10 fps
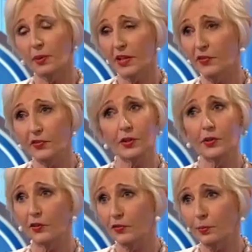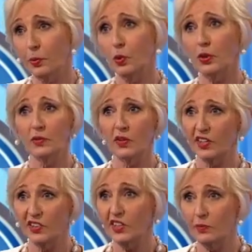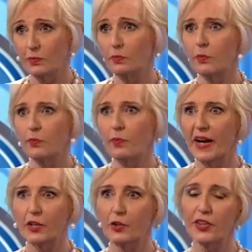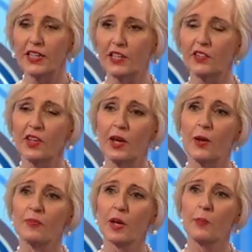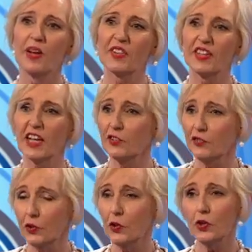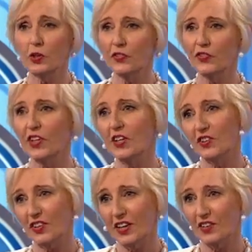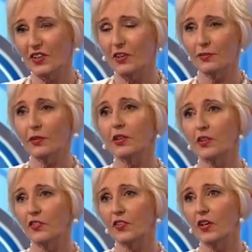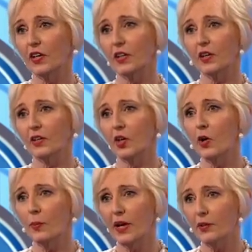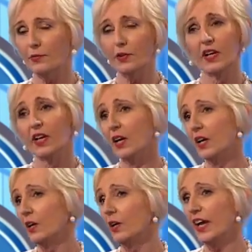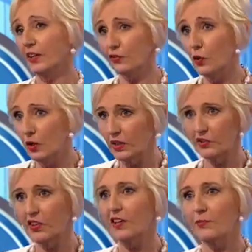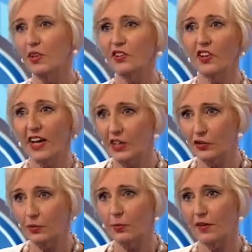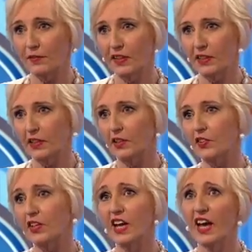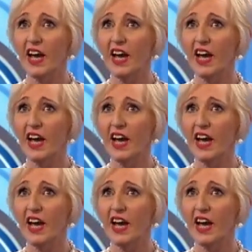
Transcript: played serious sport, I did male things. But the externals didn't change how I felt inside. No amount of external achievement changed my feelings. And